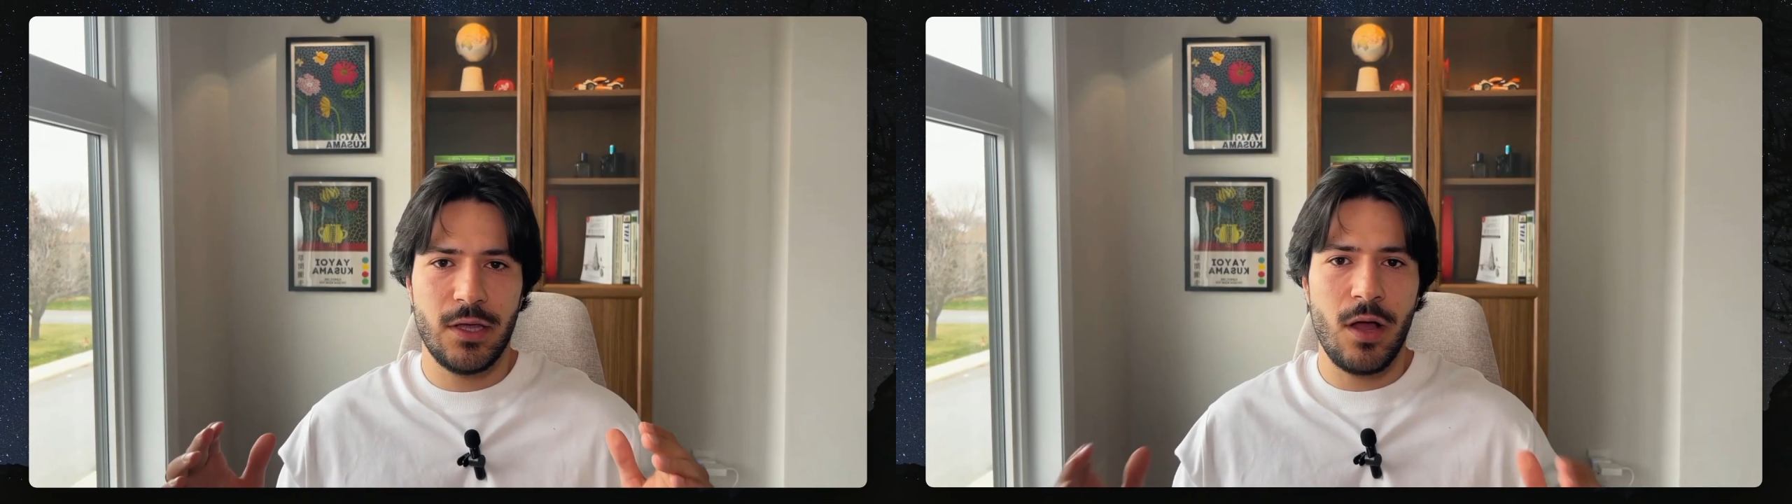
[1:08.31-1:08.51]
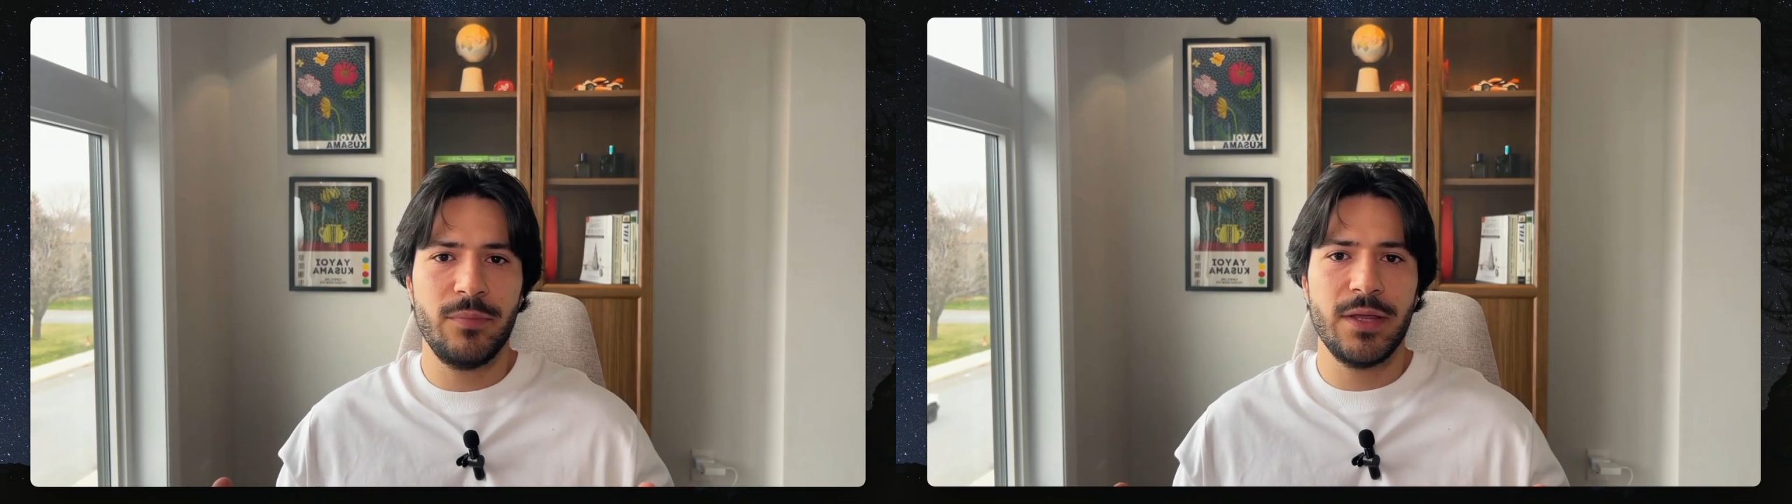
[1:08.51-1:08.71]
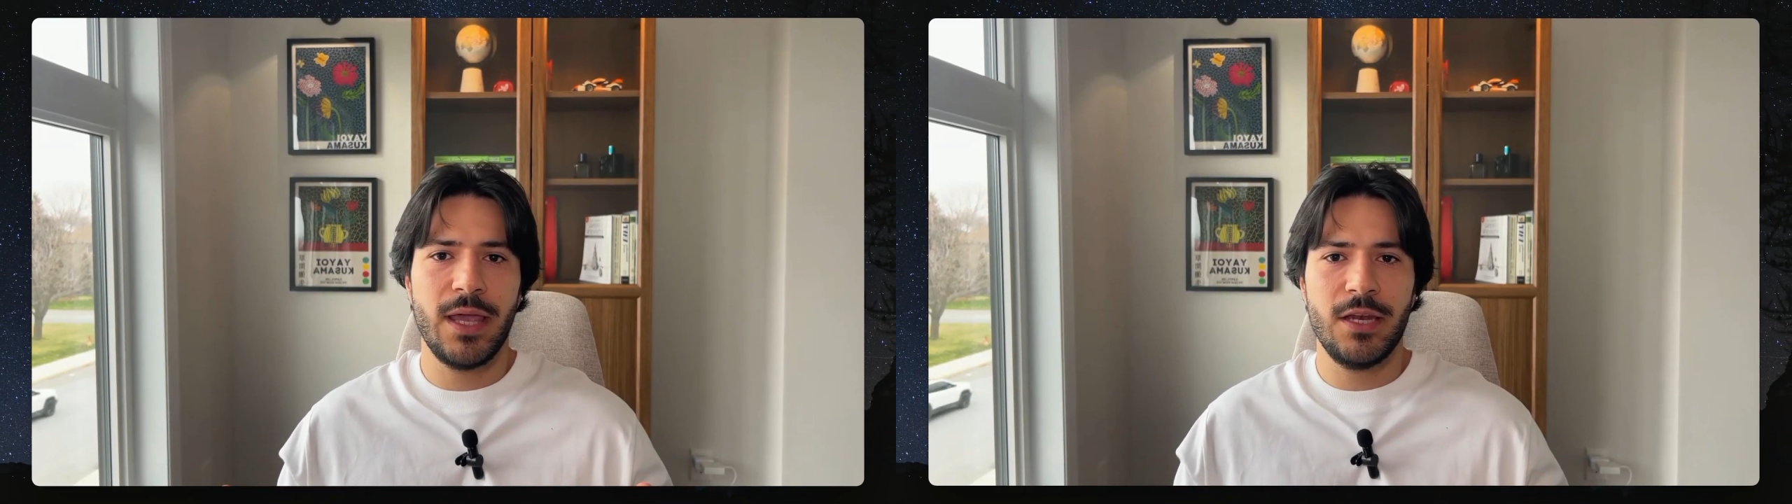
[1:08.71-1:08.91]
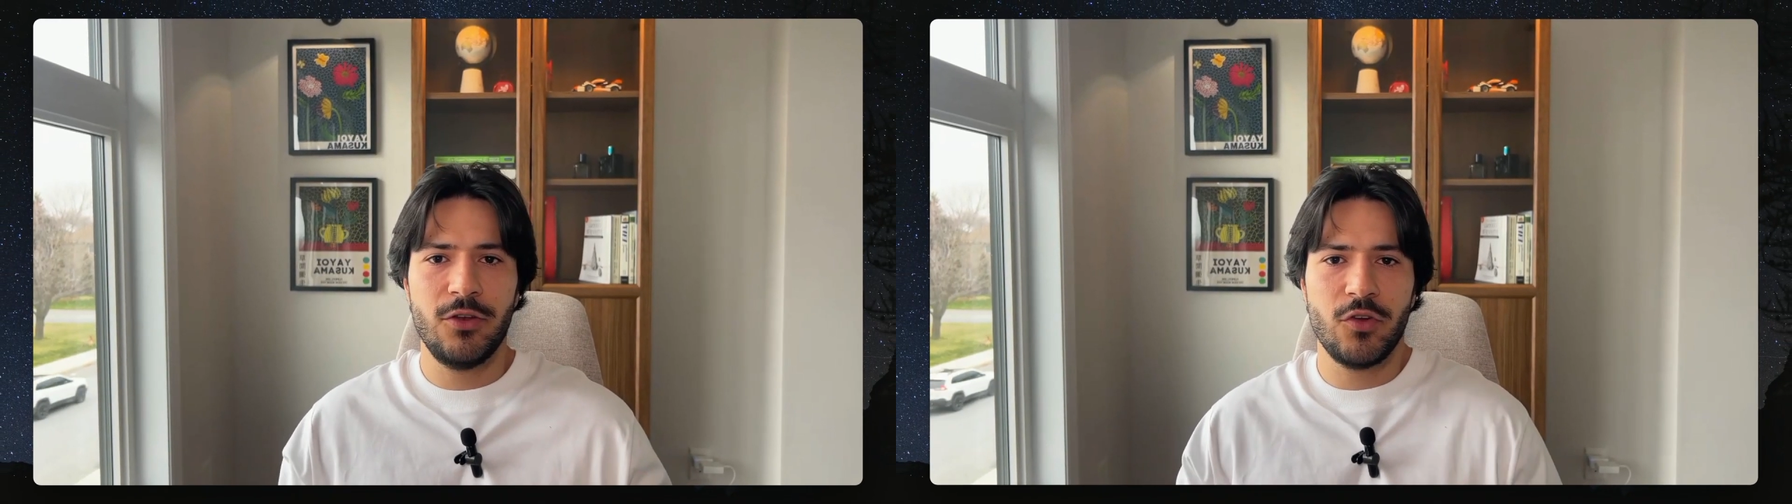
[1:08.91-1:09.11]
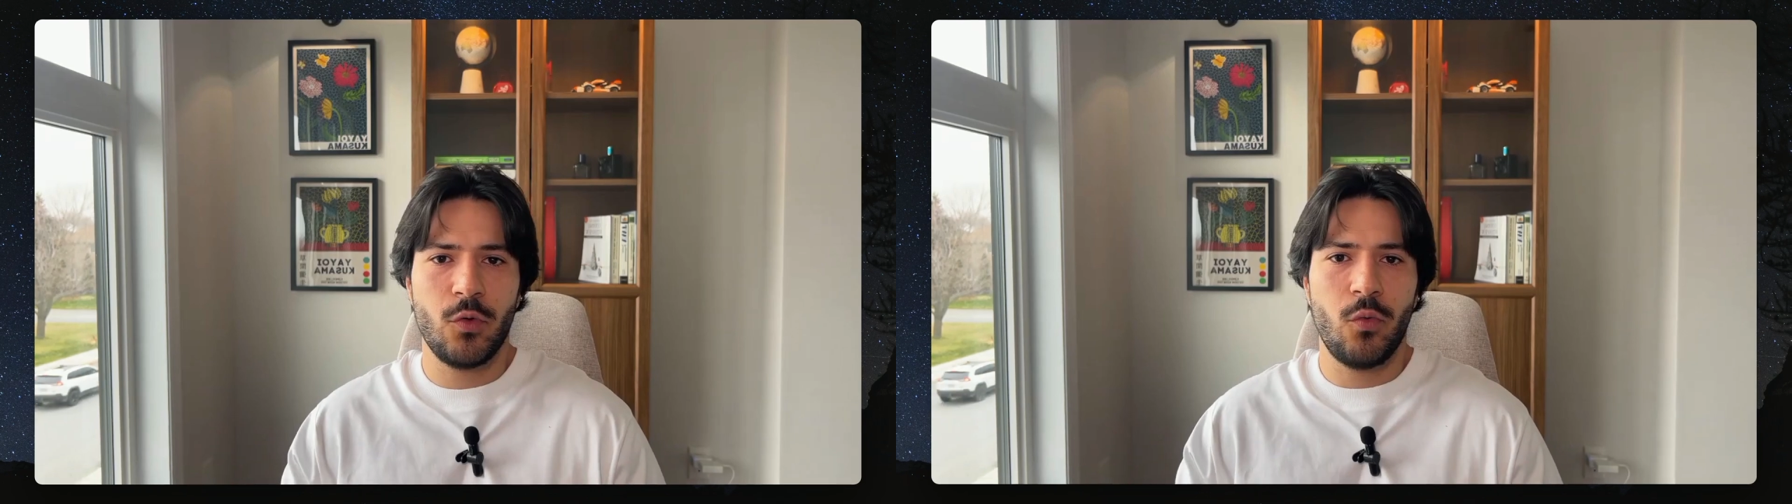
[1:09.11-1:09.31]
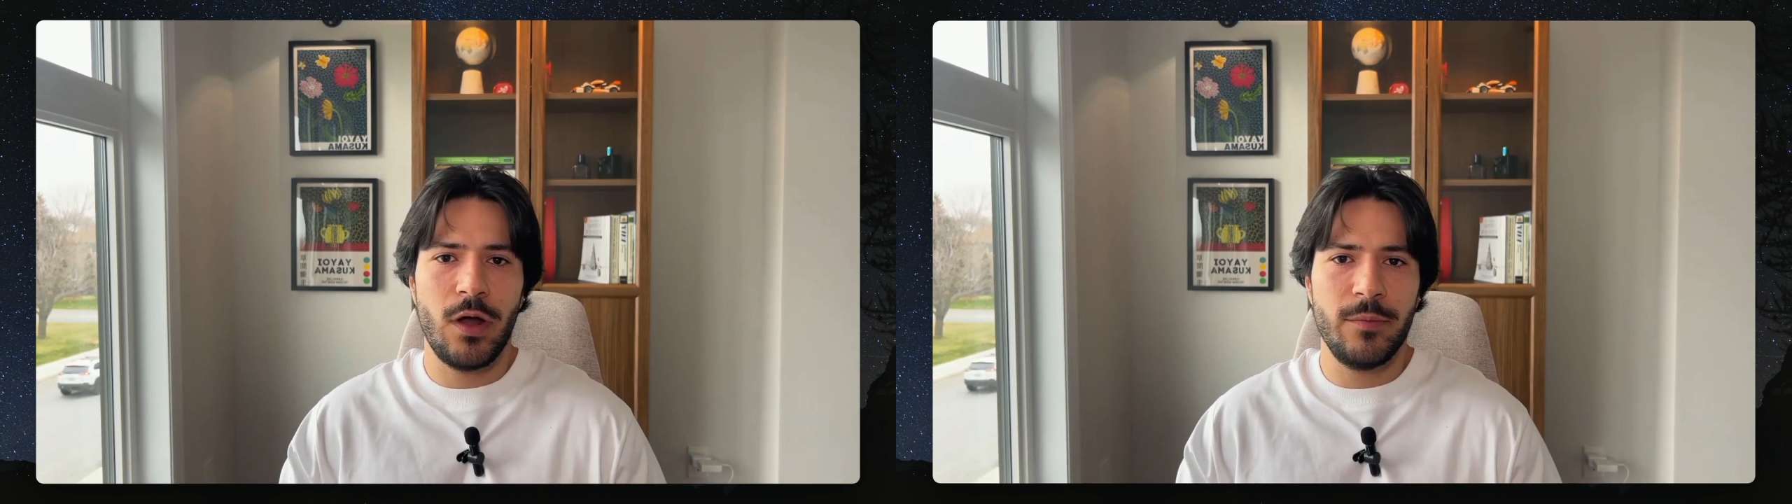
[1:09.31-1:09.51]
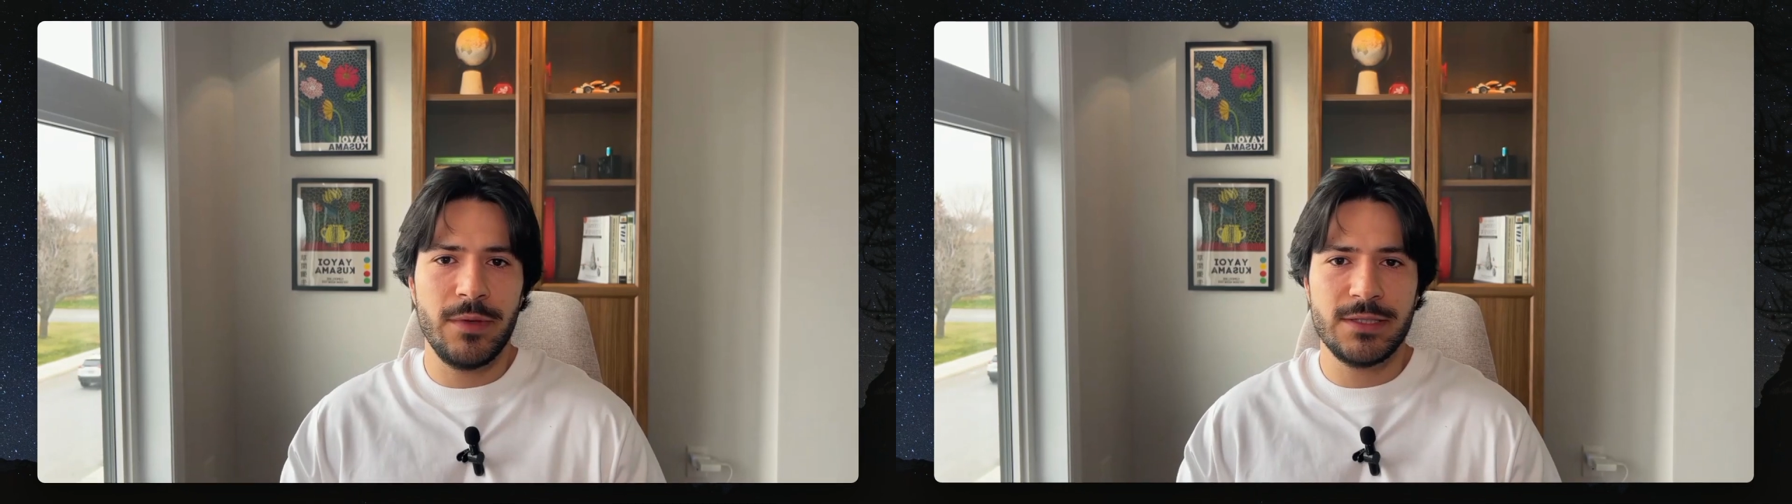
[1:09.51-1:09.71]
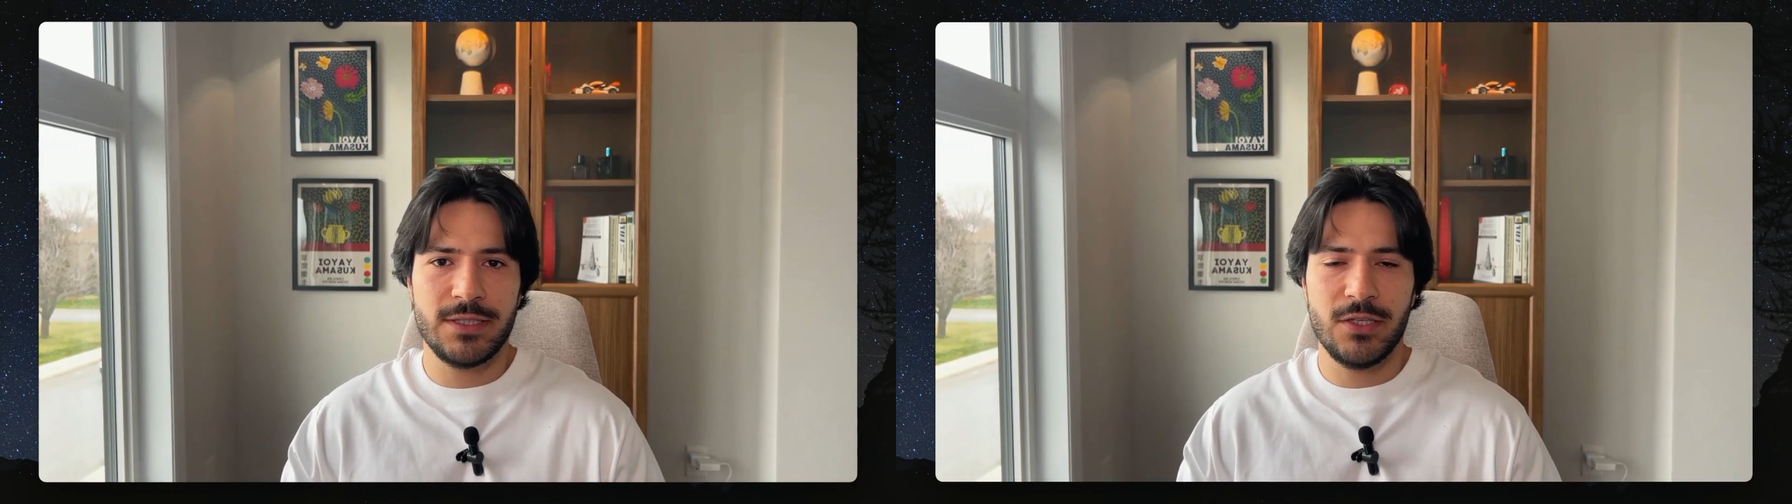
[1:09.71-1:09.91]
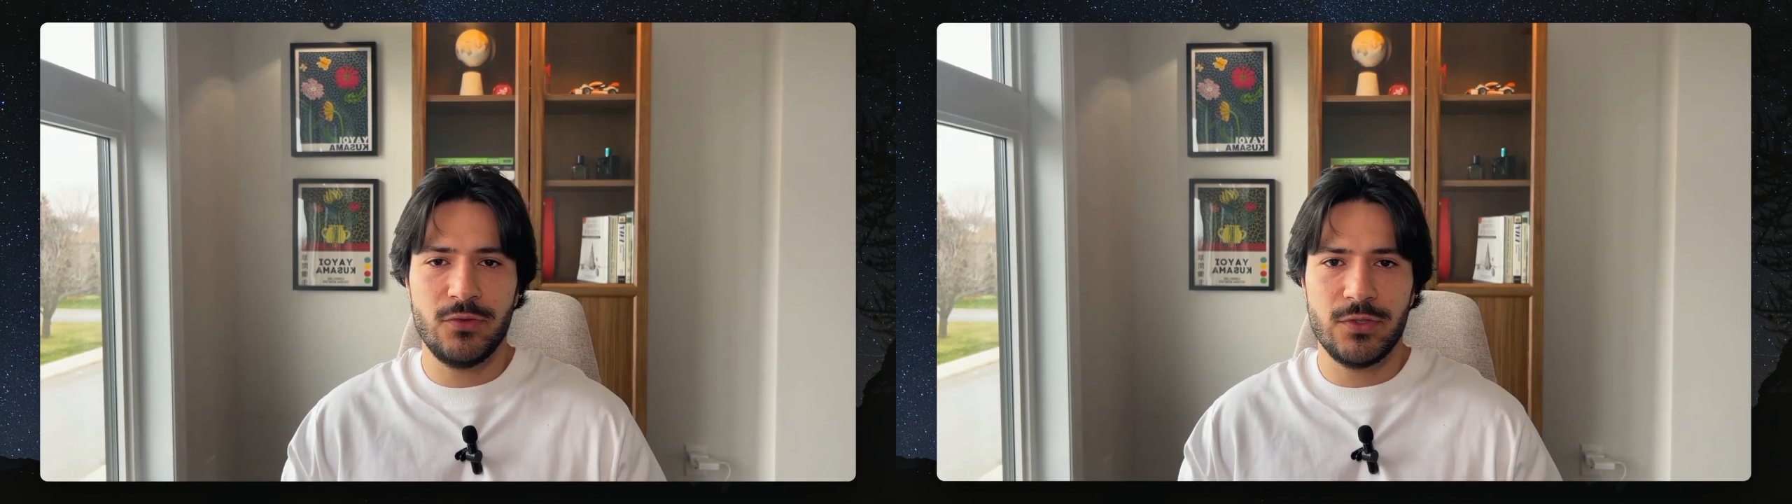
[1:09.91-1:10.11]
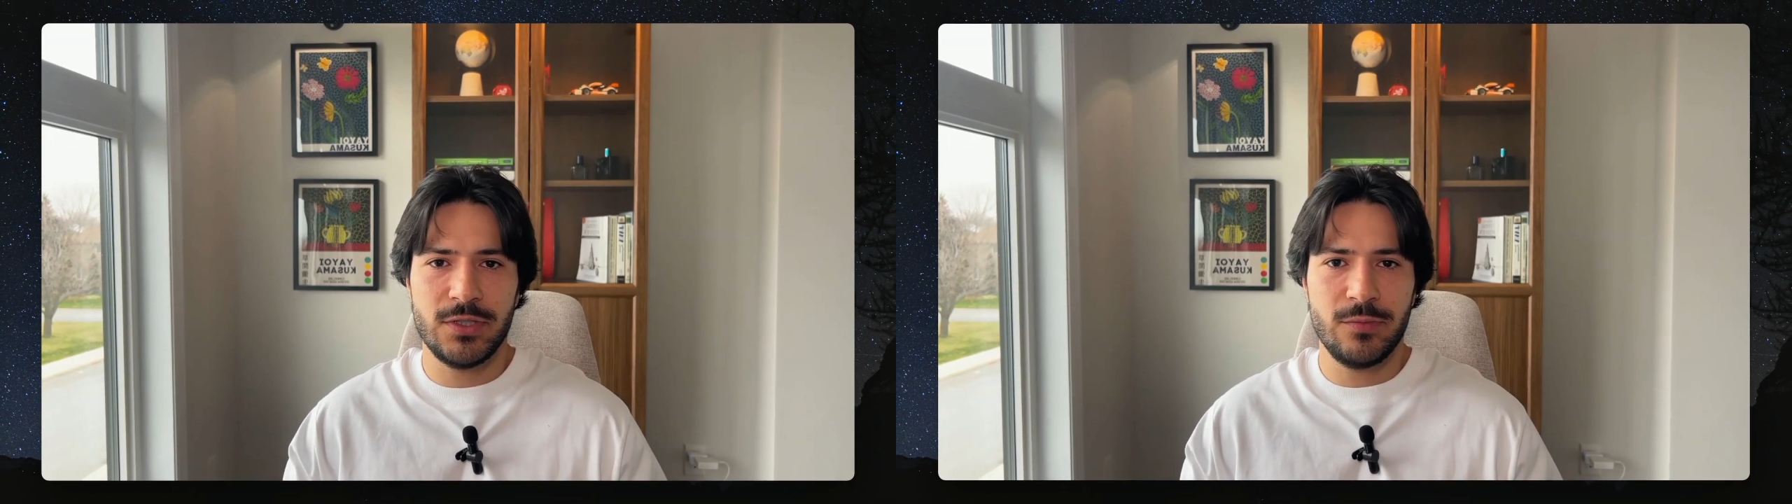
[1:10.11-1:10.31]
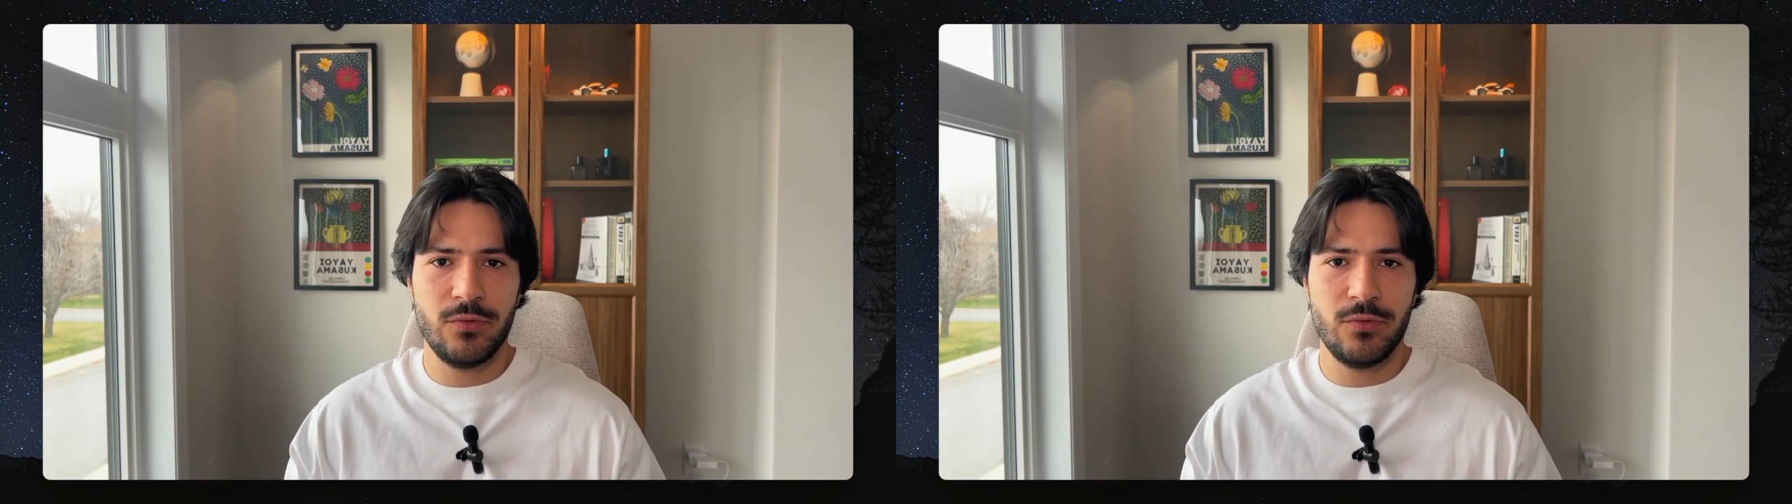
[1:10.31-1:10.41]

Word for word: complicated requirements into